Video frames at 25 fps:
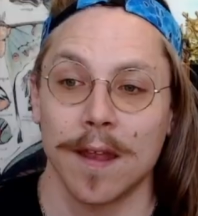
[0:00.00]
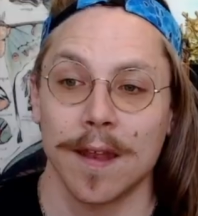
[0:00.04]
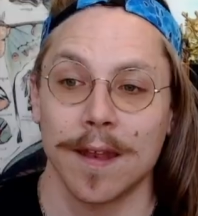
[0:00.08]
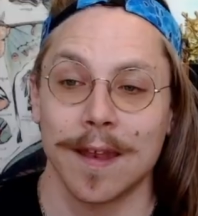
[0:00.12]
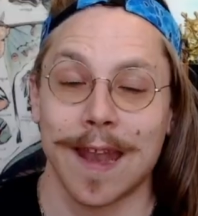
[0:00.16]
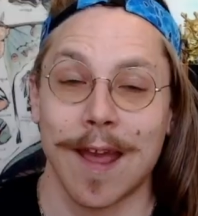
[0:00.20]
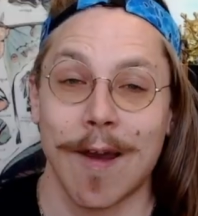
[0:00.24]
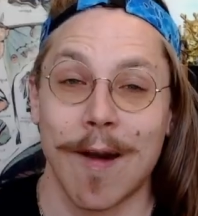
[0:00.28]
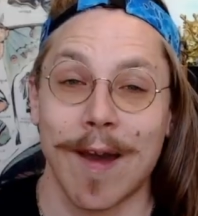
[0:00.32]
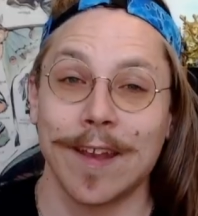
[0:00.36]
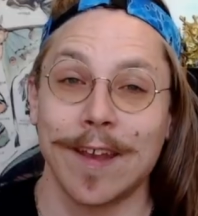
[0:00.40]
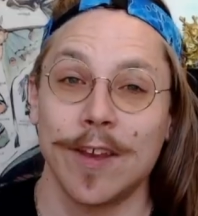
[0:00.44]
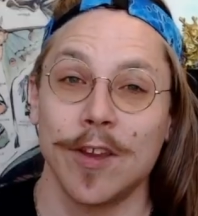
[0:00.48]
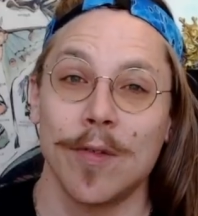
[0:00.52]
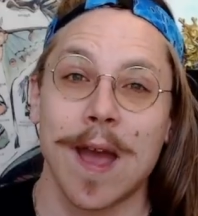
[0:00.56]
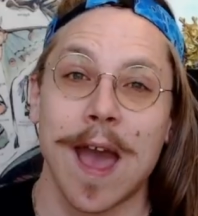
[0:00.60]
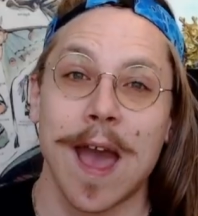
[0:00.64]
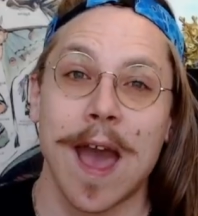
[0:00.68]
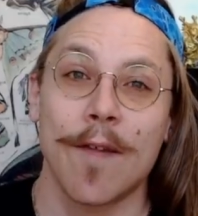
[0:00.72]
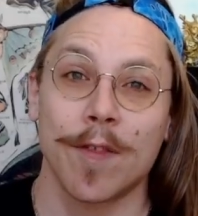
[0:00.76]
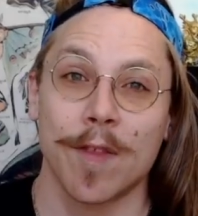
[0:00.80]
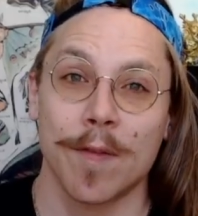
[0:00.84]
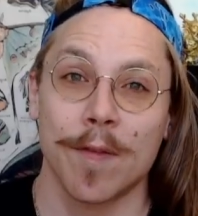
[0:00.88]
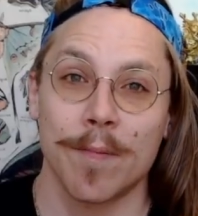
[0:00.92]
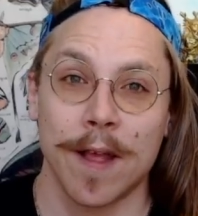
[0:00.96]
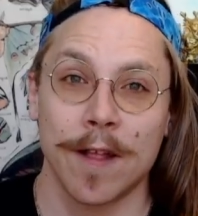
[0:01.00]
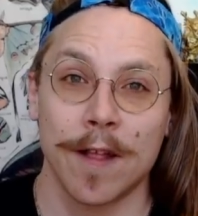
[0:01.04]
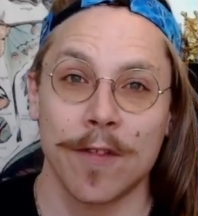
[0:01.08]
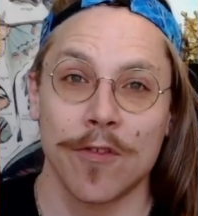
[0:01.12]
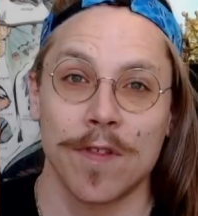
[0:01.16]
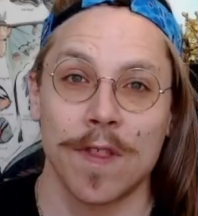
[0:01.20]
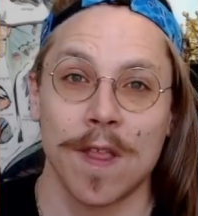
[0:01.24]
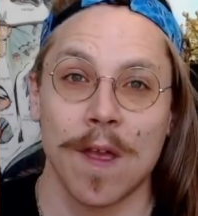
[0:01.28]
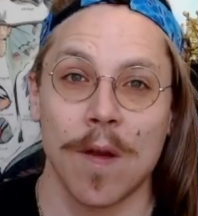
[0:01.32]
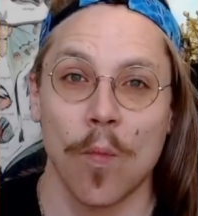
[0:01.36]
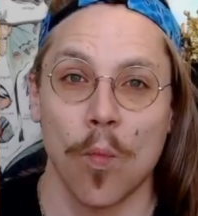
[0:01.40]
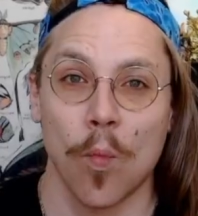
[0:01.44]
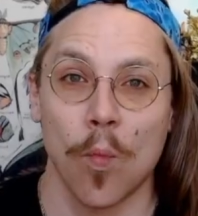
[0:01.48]
Now, I do have to
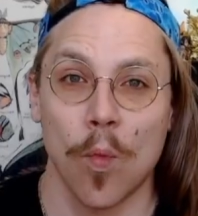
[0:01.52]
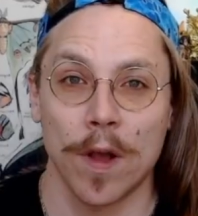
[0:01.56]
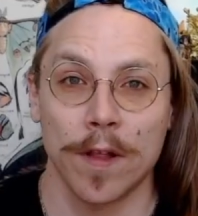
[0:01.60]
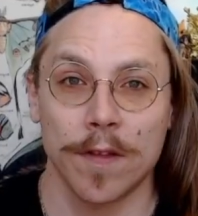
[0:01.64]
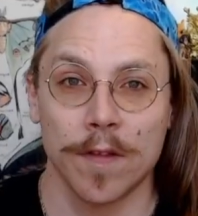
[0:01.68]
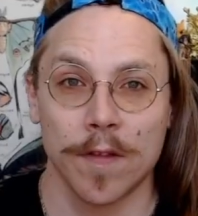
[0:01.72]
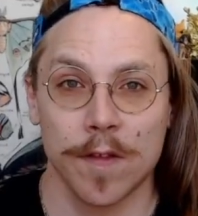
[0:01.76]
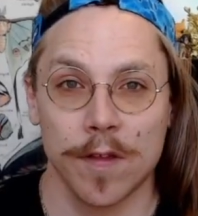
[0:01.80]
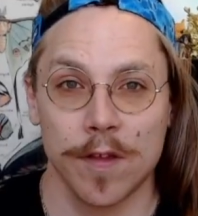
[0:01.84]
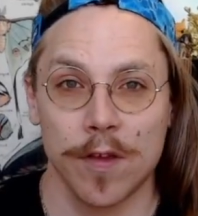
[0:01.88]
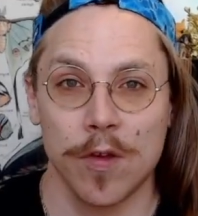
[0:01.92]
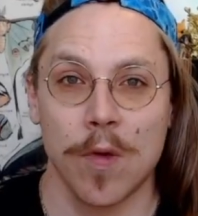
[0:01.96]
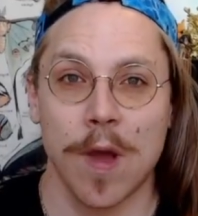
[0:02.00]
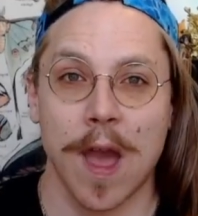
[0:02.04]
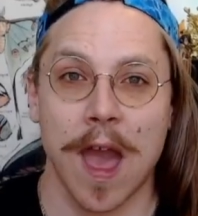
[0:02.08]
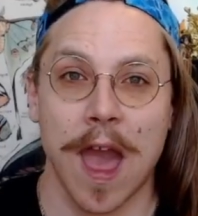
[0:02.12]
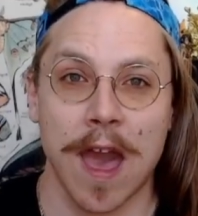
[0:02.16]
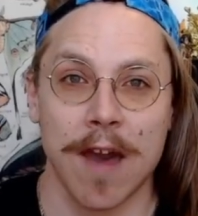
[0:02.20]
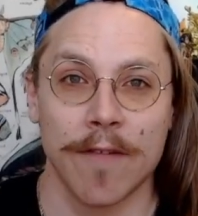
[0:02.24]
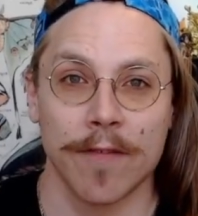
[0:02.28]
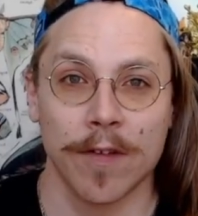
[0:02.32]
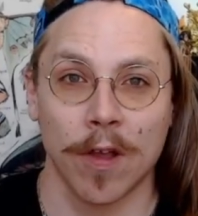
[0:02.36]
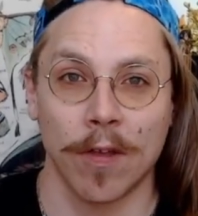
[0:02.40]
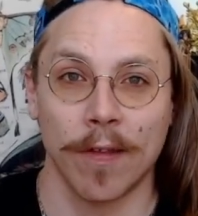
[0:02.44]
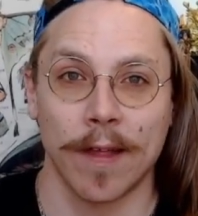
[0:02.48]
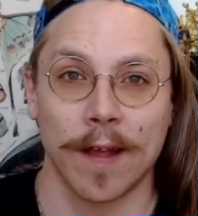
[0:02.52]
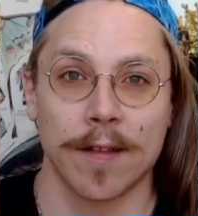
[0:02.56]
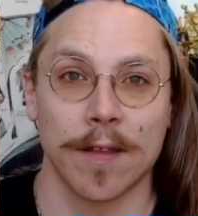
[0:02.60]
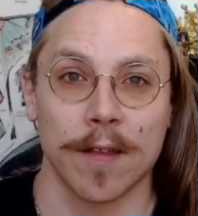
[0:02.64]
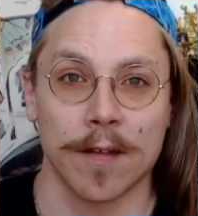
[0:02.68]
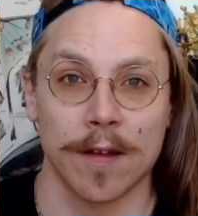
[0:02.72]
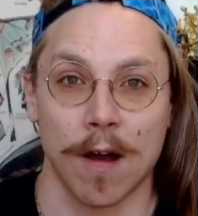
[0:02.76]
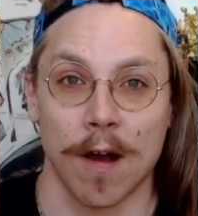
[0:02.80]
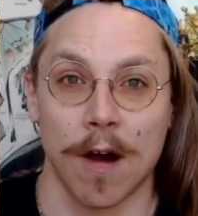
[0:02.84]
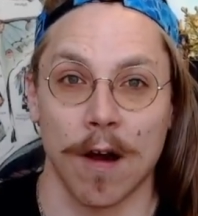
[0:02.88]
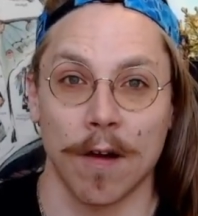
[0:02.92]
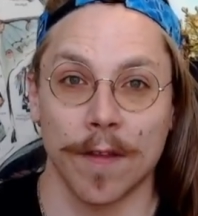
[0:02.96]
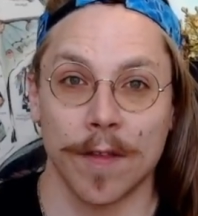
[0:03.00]
mention that once you have collected
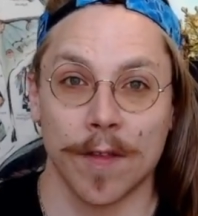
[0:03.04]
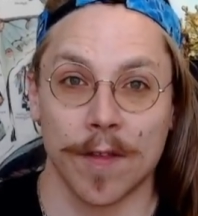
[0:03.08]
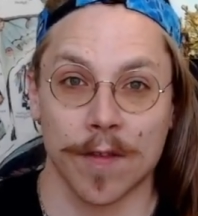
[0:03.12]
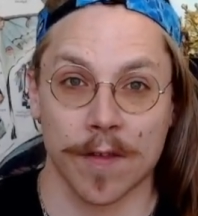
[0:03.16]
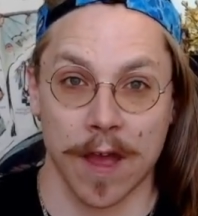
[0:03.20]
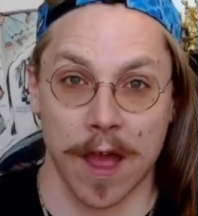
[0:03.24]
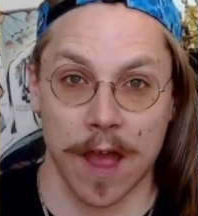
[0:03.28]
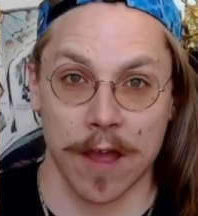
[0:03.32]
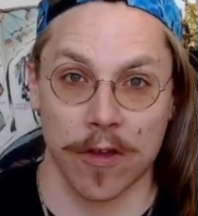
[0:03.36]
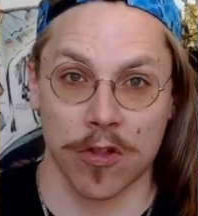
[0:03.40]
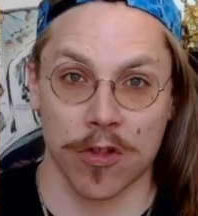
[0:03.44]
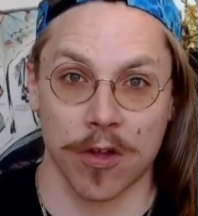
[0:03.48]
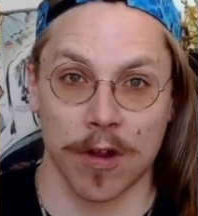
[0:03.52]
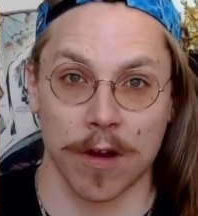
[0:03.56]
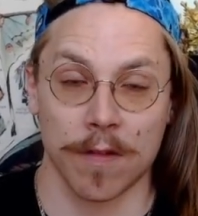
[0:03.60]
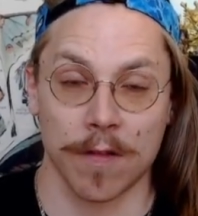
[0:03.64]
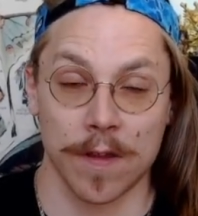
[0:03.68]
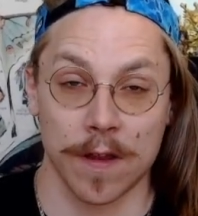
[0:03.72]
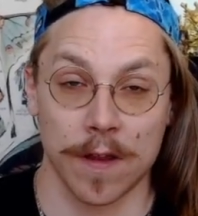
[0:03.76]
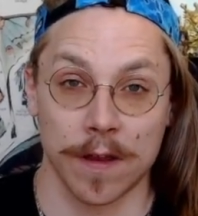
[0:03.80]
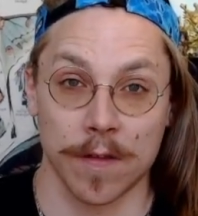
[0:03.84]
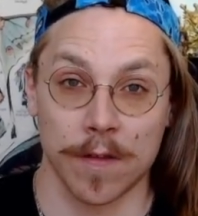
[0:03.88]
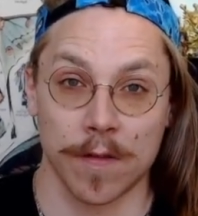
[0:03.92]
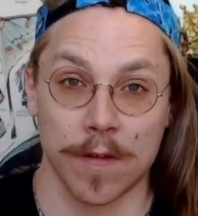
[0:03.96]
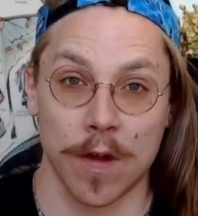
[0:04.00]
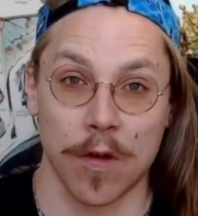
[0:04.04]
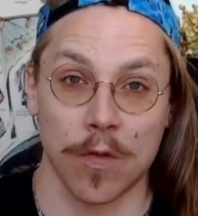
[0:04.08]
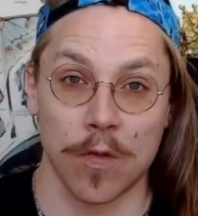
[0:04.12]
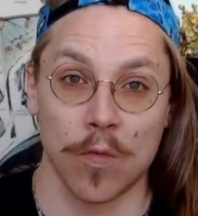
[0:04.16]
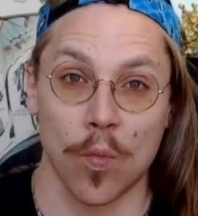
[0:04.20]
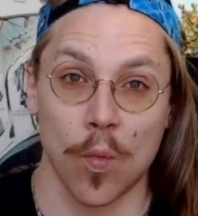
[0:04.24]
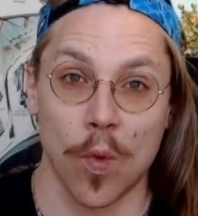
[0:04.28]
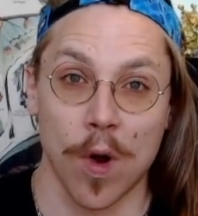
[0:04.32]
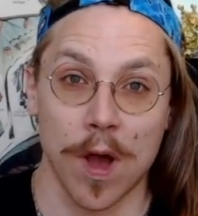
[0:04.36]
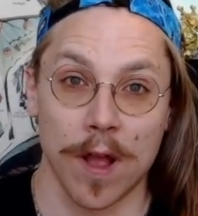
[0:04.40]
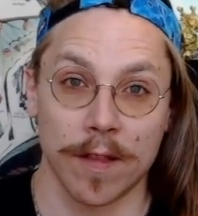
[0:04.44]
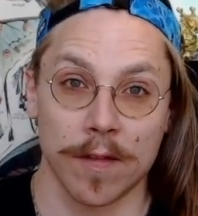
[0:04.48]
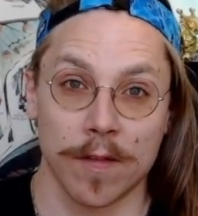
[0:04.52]
all the Skyshards in a zone
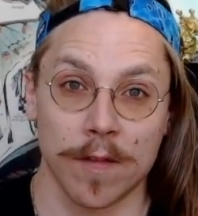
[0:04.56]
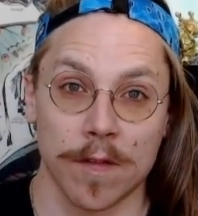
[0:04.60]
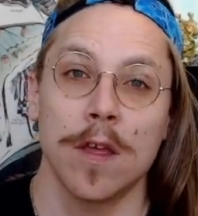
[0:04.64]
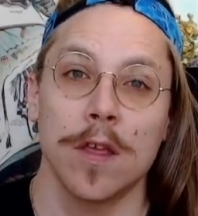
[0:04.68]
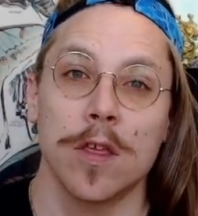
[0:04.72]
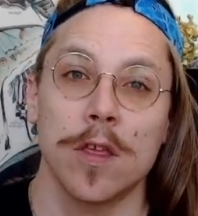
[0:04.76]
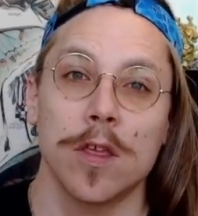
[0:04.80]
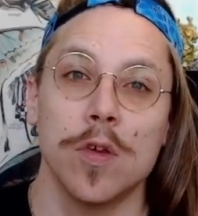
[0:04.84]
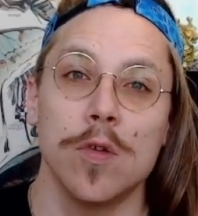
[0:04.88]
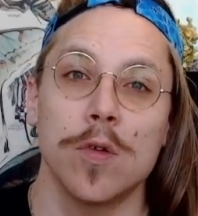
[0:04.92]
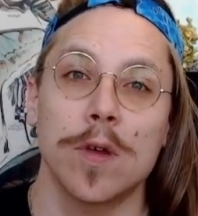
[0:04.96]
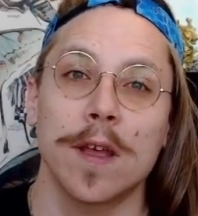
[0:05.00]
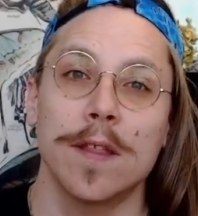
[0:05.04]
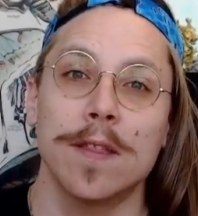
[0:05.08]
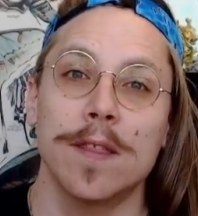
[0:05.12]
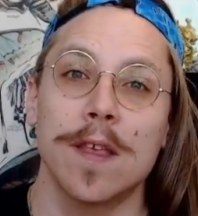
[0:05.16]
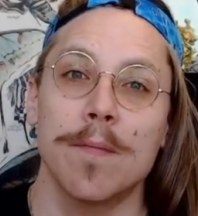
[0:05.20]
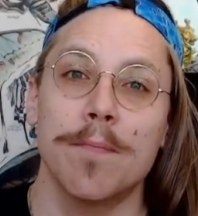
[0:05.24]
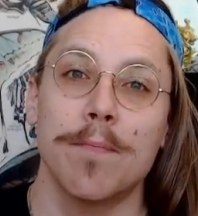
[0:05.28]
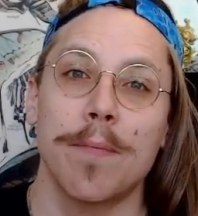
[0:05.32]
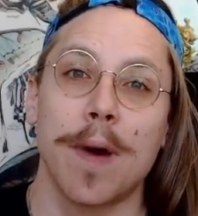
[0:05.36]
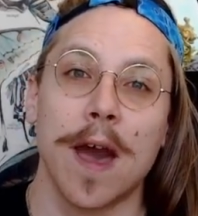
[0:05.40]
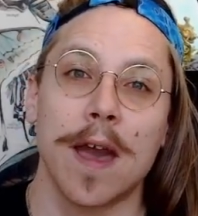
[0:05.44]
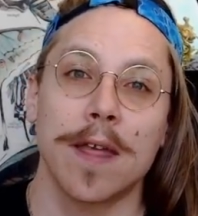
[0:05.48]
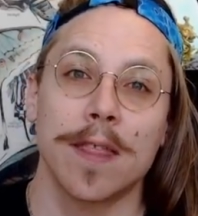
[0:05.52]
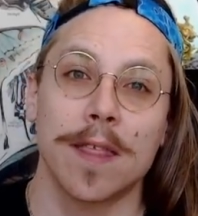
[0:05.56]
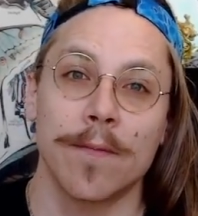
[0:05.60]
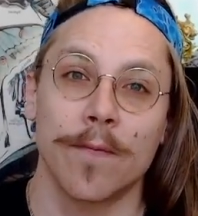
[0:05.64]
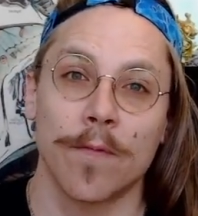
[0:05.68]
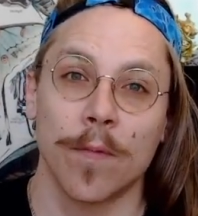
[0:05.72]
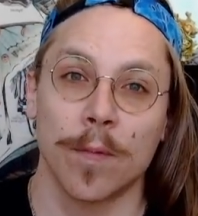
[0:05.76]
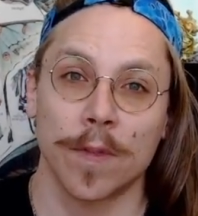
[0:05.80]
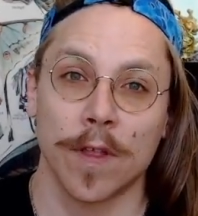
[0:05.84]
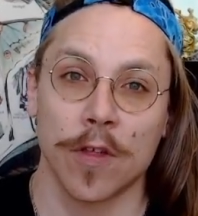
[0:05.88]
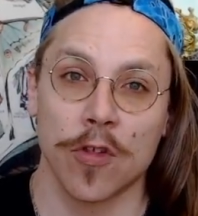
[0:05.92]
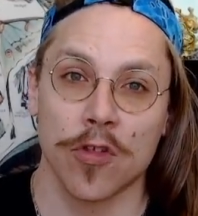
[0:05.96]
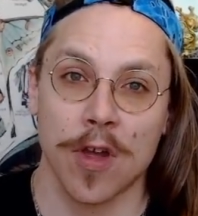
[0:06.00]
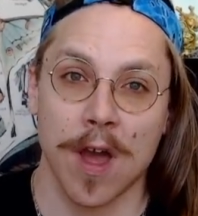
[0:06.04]
once, you can then buy them
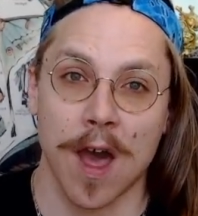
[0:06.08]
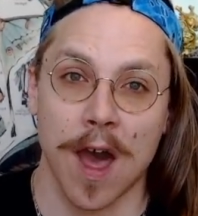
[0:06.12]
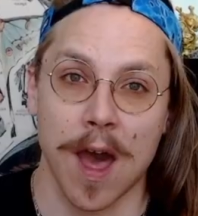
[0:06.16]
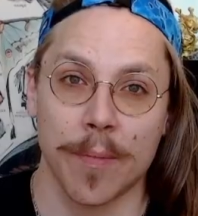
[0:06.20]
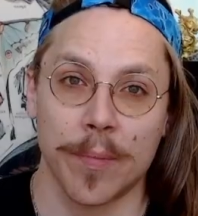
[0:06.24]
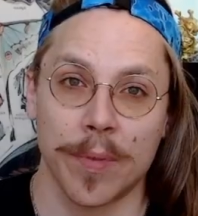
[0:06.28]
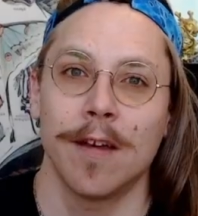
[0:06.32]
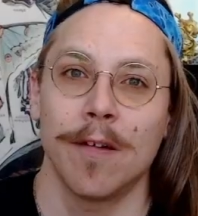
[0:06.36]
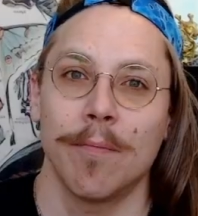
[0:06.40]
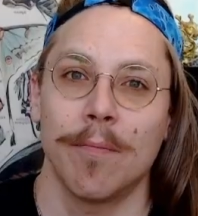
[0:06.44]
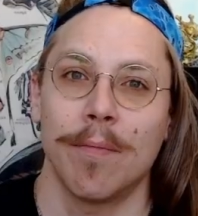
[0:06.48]
from the shop.